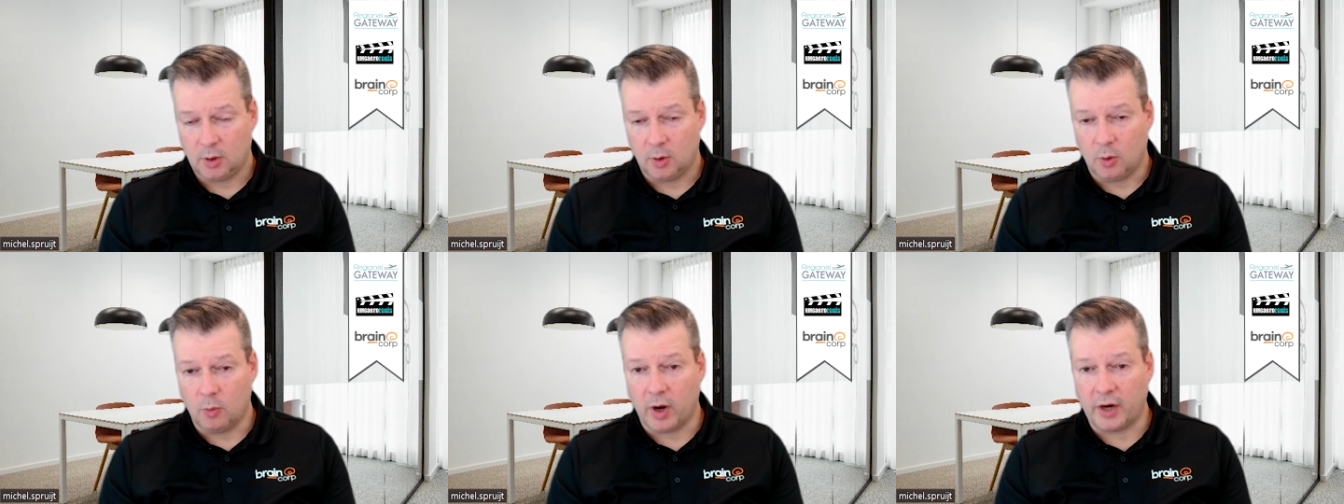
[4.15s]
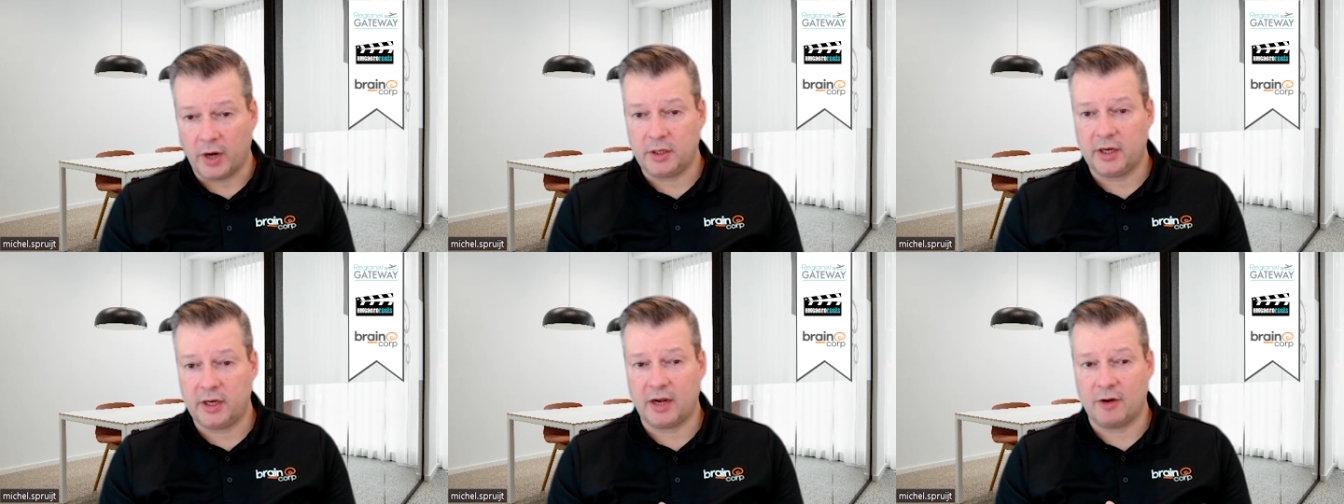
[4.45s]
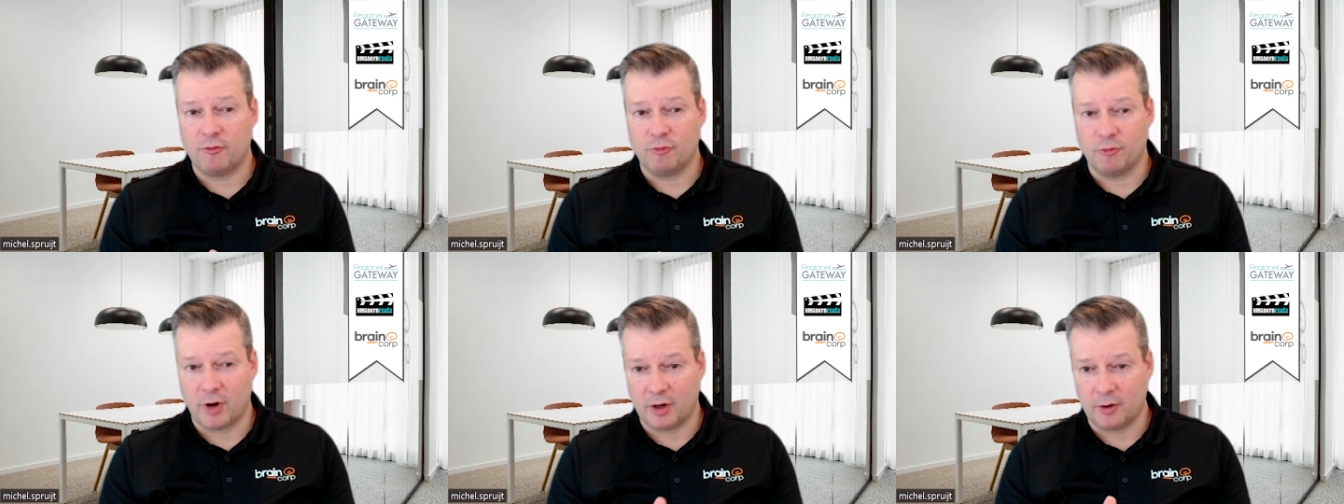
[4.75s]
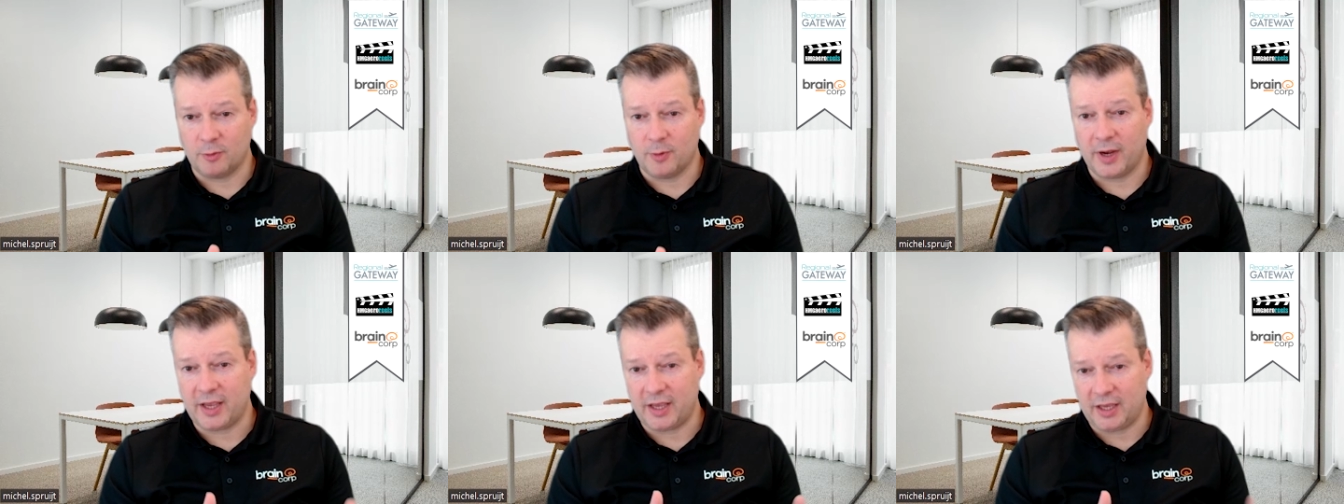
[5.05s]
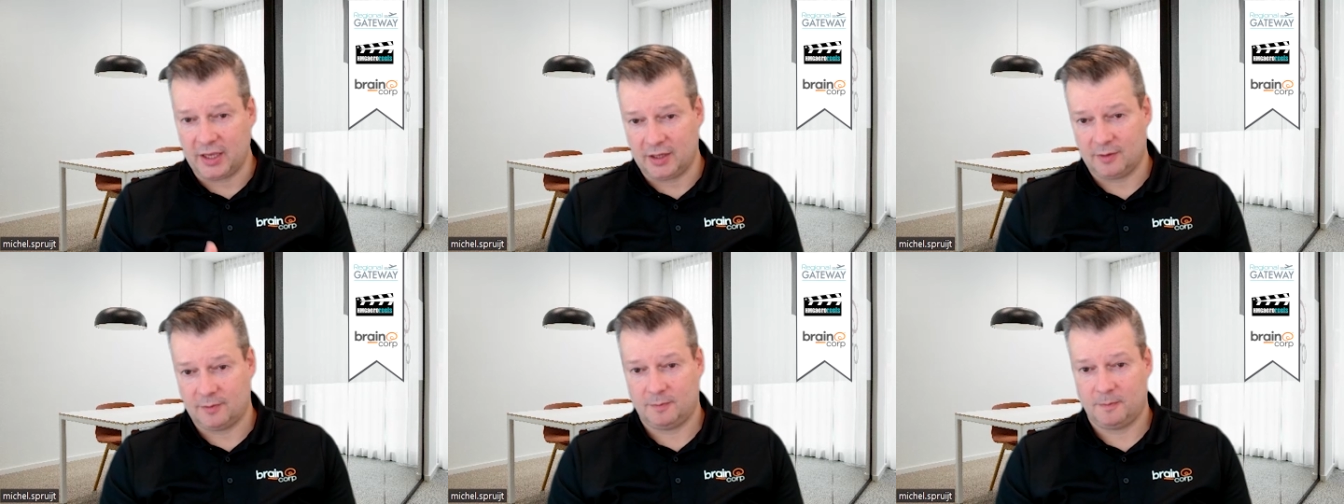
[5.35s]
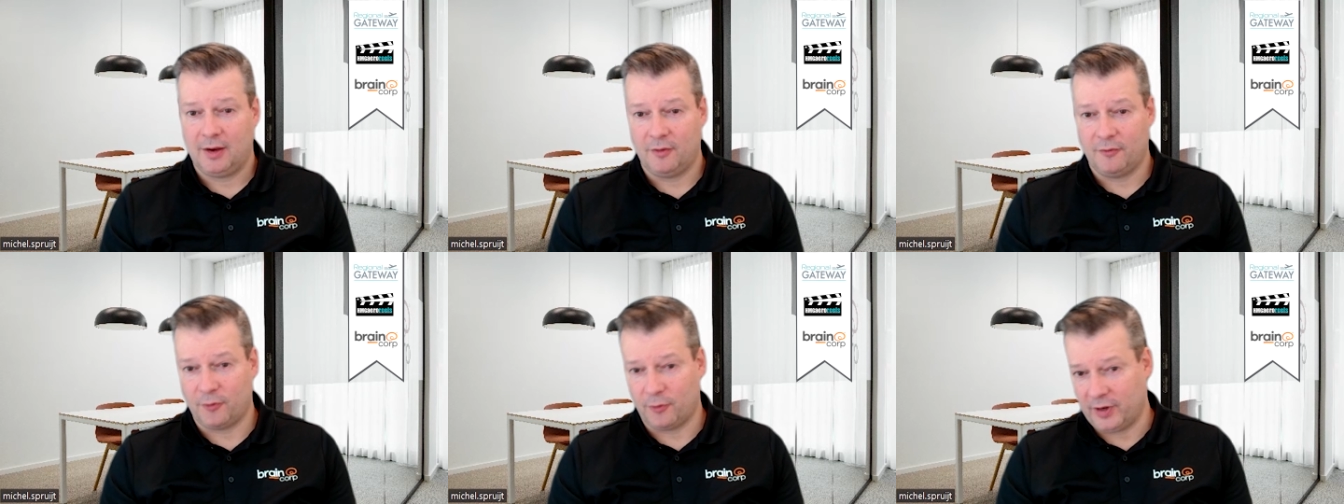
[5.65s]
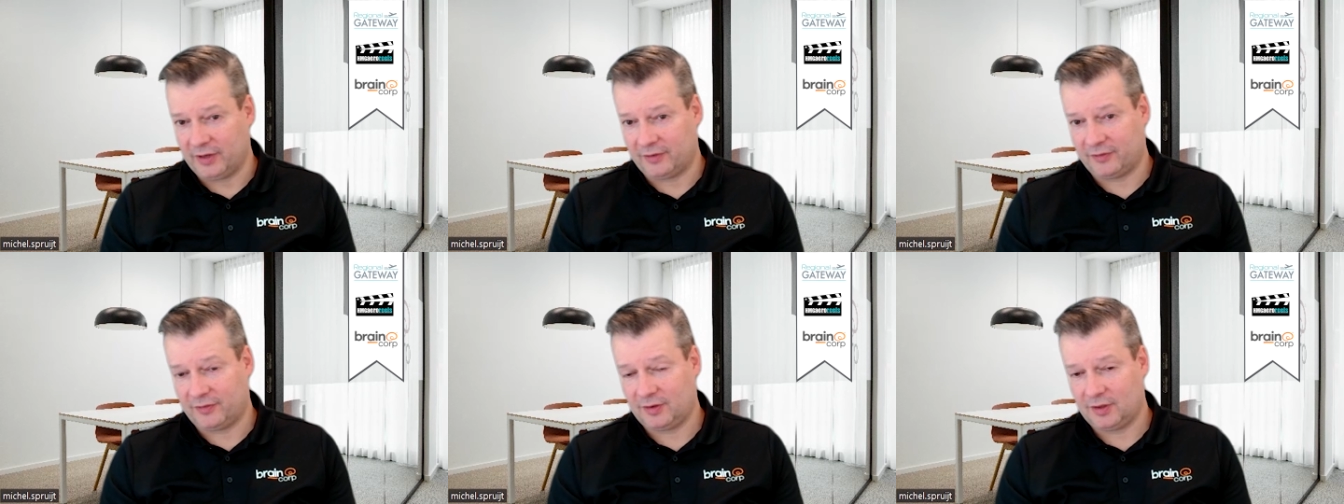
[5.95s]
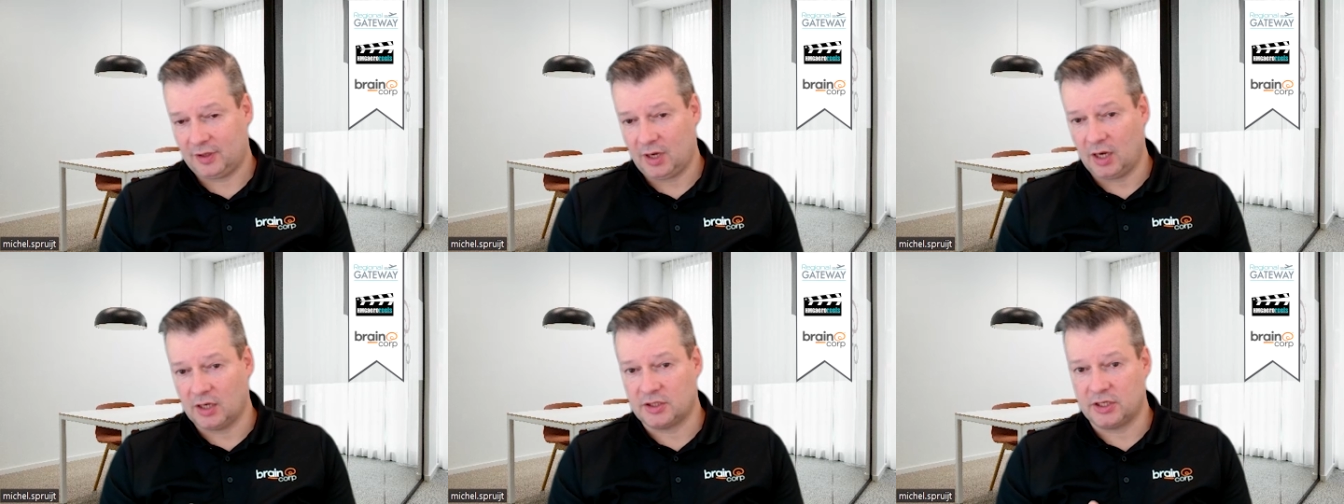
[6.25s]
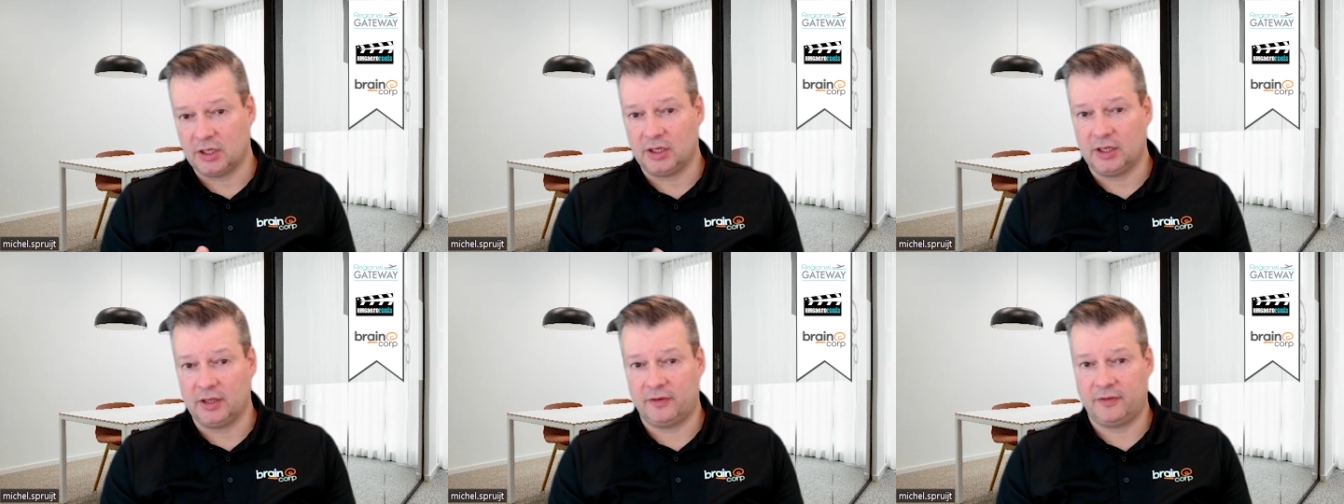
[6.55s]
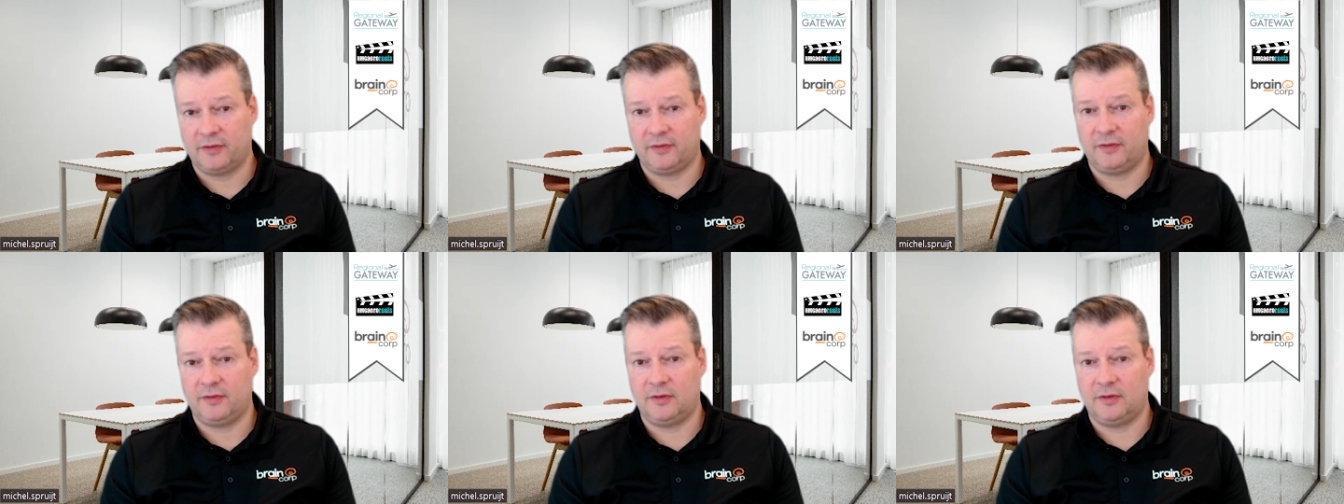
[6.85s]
One, you can run away for it until it